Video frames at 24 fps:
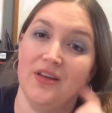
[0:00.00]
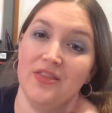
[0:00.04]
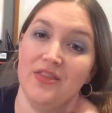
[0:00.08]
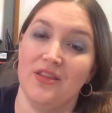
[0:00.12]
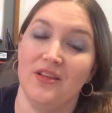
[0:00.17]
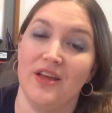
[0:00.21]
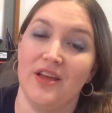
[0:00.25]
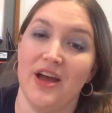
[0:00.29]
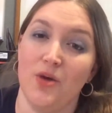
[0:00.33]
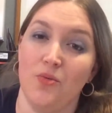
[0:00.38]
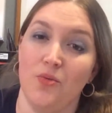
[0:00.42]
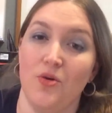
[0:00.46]
the
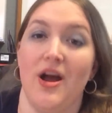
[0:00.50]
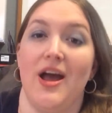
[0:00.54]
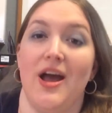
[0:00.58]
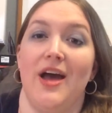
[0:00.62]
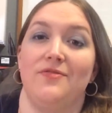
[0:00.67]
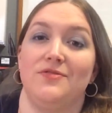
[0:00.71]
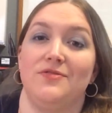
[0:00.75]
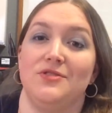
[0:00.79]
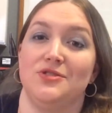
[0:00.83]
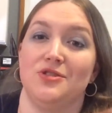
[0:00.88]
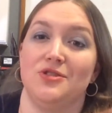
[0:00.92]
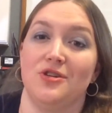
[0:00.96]
light where I
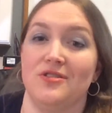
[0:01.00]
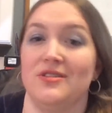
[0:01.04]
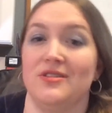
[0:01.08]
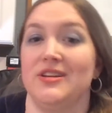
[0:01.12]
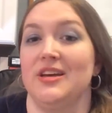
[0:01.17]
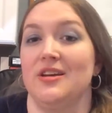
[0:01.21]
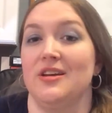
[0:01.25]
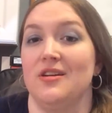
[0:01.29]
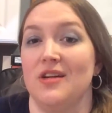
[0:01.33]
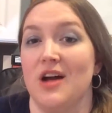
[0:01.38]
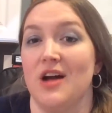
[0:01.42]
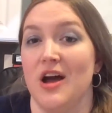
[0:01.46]
have to turn to
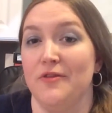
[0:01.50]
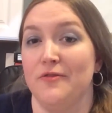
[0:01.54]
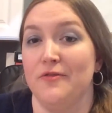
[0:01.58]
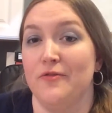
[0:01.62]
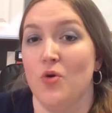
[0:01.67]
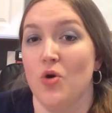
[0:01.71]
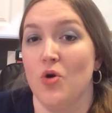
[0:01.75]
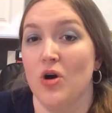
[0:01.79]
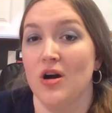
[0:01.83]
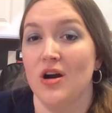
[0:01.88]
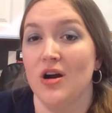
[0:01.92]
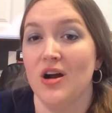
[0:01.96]
get on
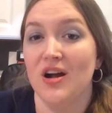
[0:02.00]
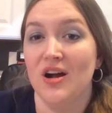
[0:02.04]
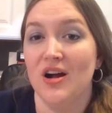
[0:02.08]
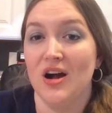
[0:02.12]
I-4.